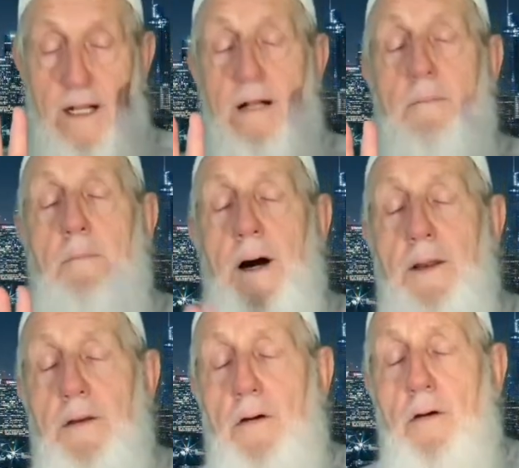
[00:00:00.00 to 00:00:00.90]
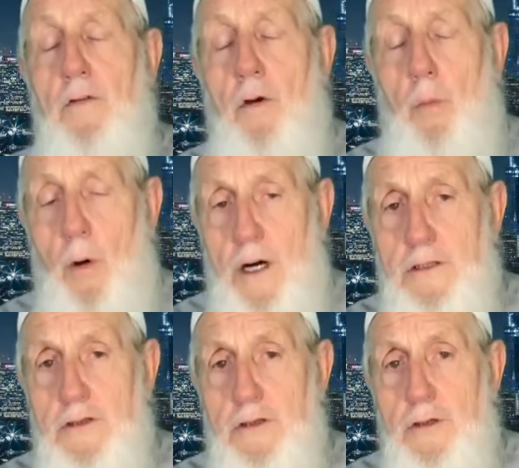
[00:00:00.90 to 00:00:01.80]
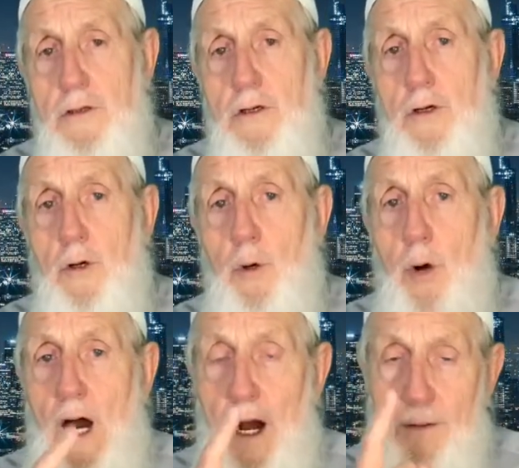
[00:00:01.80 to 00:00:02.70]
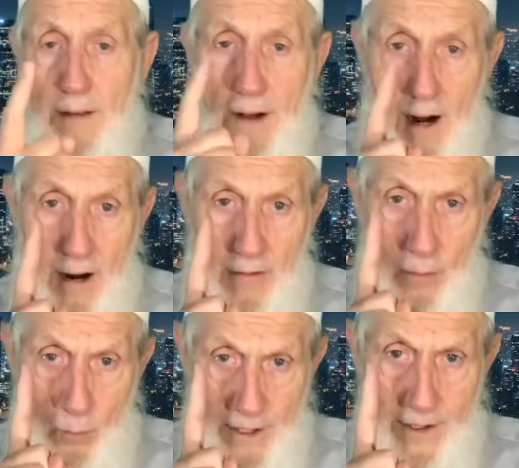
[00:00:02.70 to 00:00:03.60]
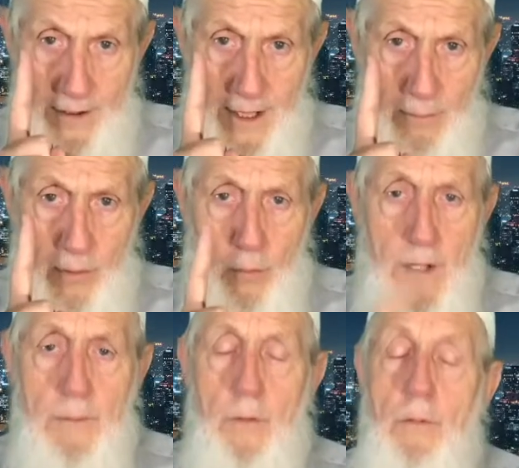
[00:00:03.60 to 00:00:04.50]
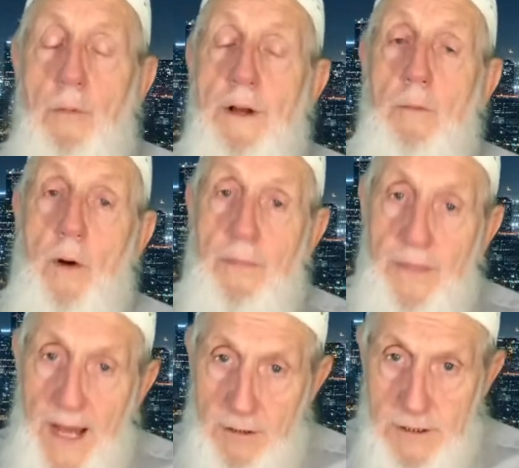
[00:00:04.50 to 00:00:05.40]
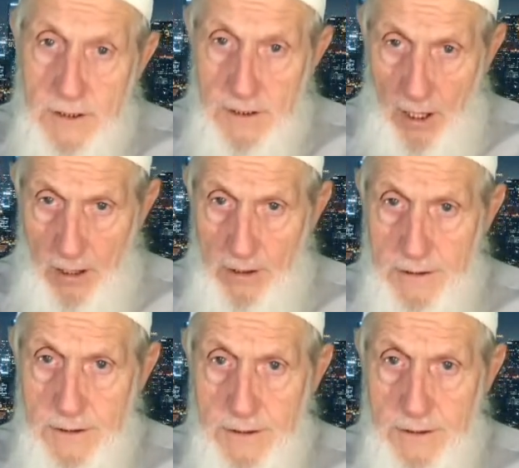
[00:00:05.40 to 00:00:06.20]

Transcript: but the ones who are the winner, number one, will win $1,000.